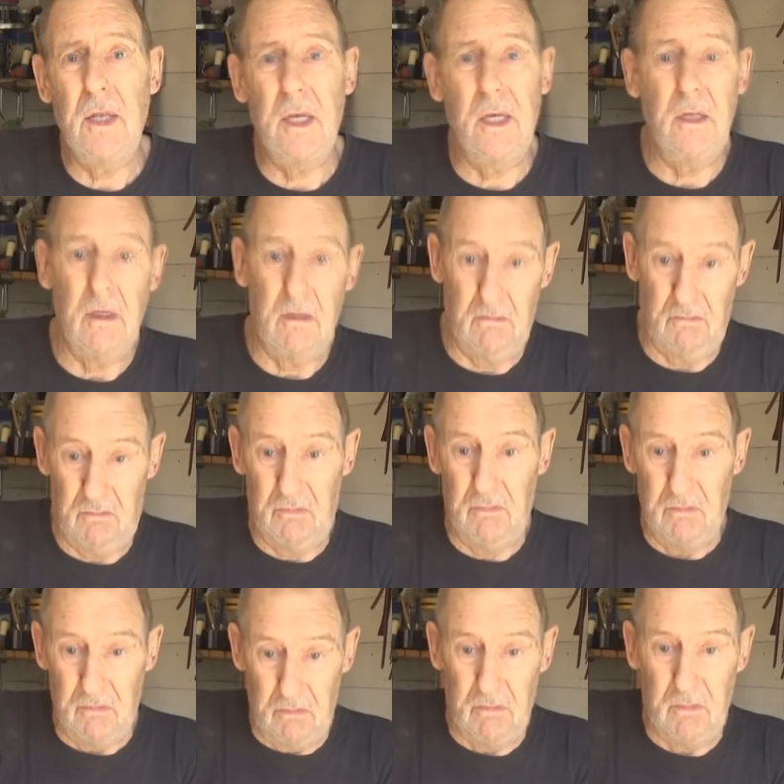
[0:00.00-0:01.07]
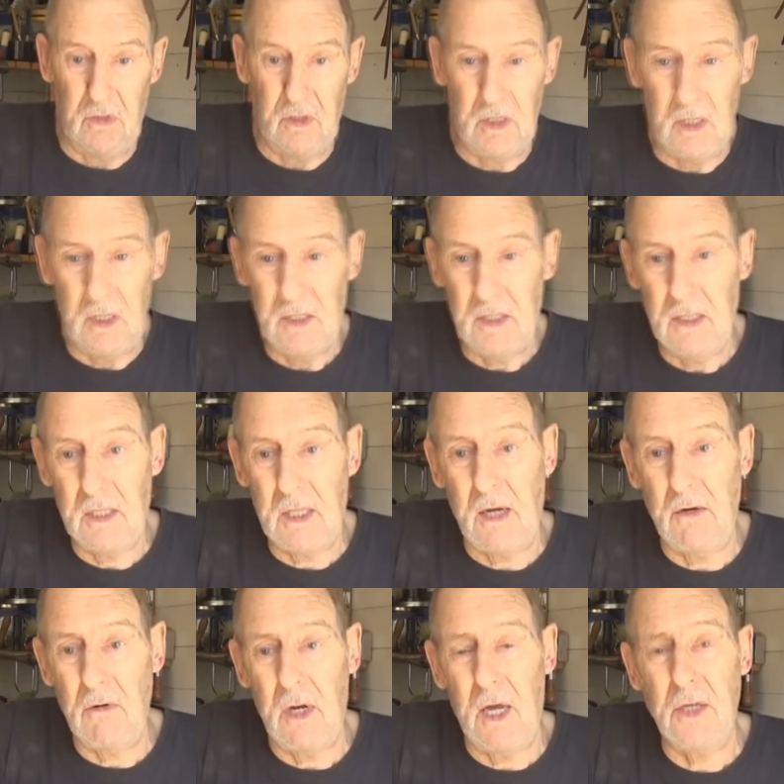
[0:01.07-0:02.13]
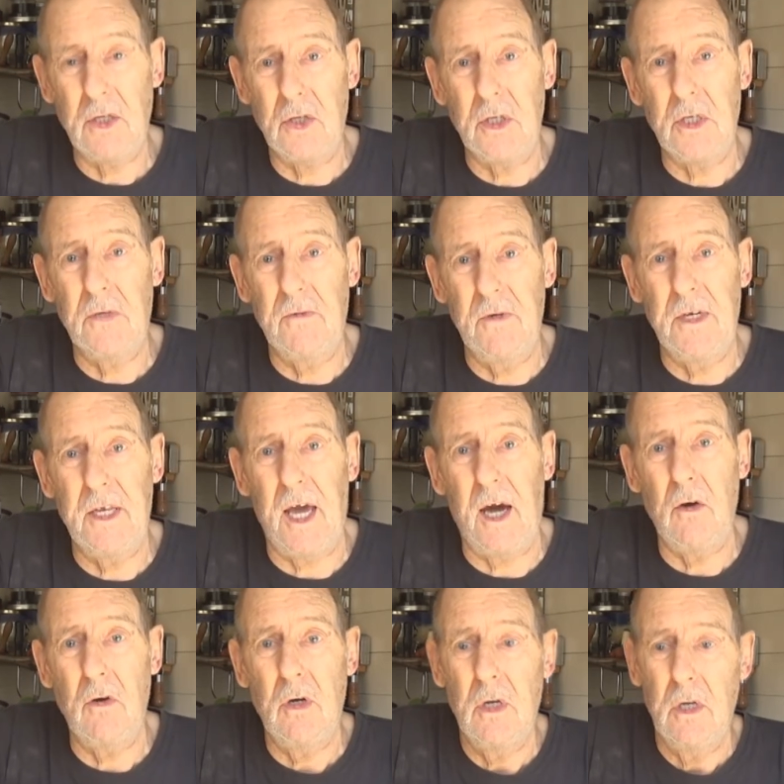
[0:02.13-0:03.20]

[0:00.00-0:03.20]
then they relate to this video.